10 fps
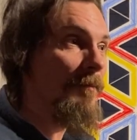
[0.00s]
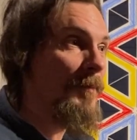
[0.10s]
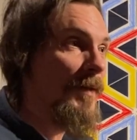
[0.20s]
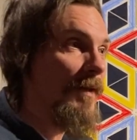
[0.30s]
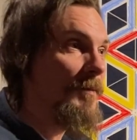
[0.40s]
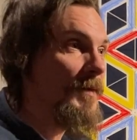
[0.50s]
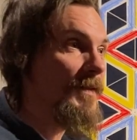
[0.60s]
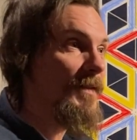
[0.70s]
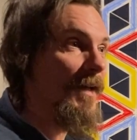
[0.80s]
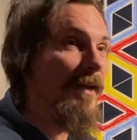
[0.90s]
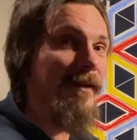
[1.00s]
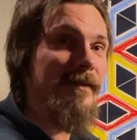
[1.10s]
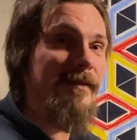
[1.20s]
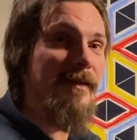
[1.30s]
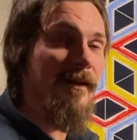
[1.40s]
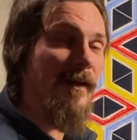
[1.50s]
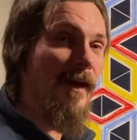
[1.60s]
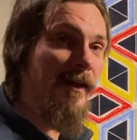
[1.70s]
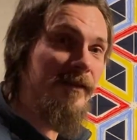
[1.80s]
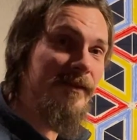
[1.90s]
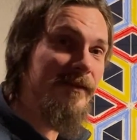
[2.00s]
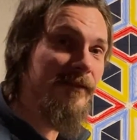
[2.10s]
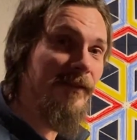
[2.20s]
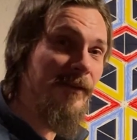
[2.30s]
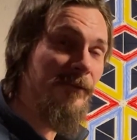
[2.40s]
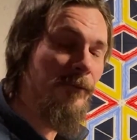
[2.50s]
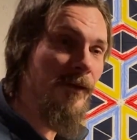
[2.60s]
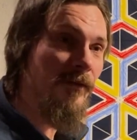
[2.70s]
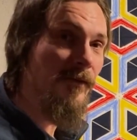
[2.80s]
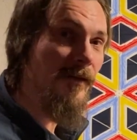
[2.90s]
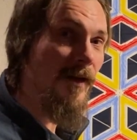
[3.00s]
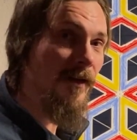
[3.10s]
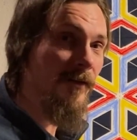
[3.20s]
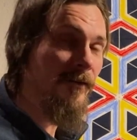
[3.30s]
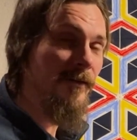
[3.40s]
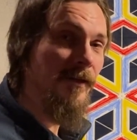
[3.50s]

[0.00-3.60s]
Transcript: big mistakes that I just live with now.